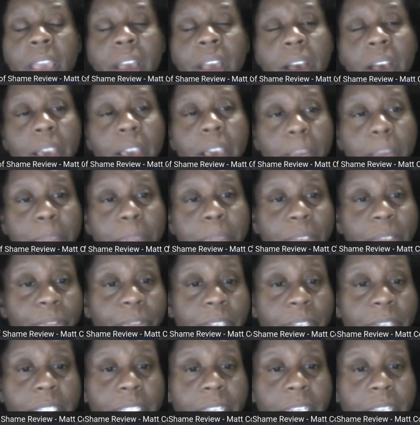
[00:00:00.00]
I am
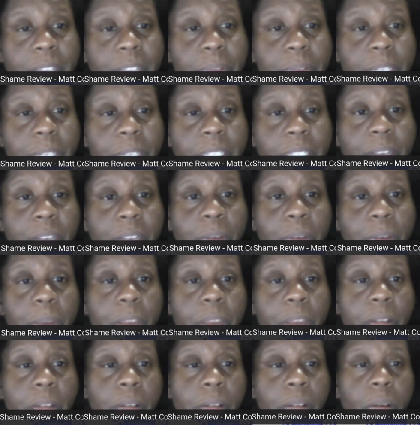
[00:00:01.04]
Tiffy T the
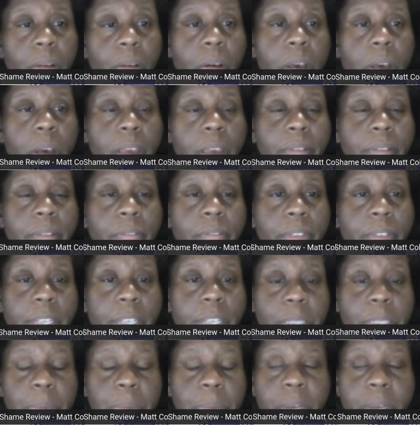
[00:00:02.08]
ResellQueen on
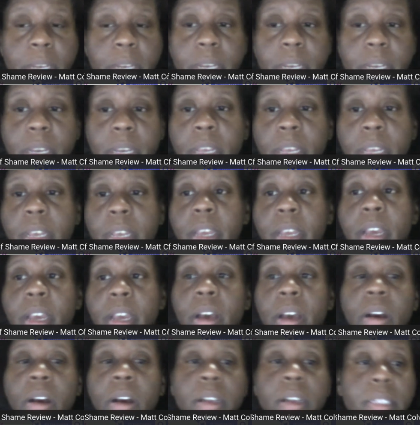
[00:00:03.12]
Facebook.
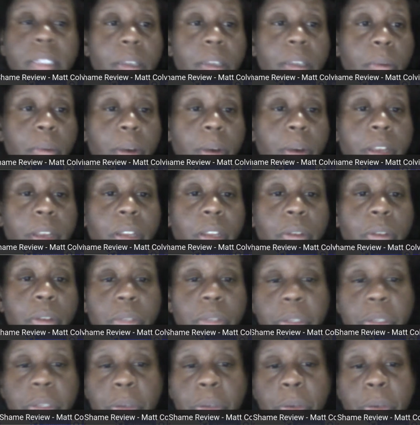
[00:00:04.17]
Also on
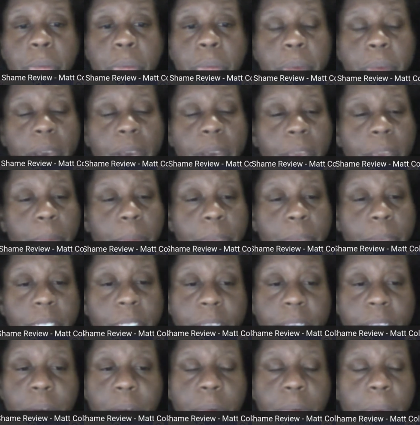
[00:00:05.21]
YouTube, I am
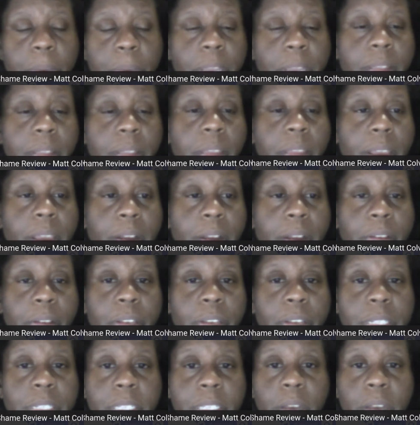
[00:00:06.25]
ResellQueen there. You
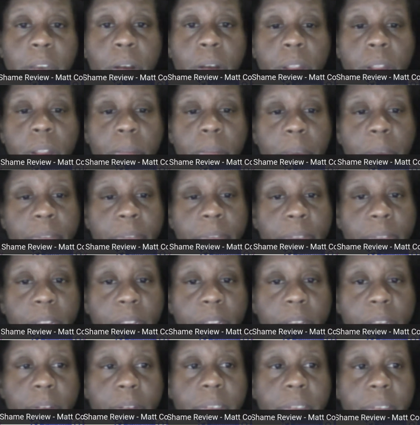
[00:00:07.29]
can see all of my
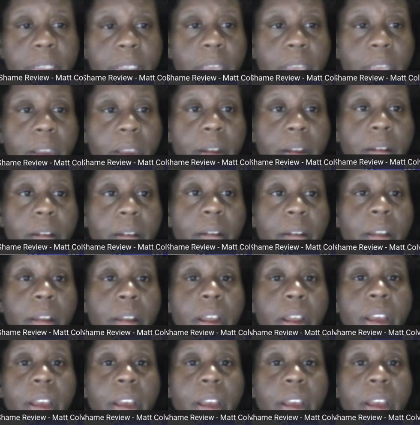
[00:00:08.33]
videos there.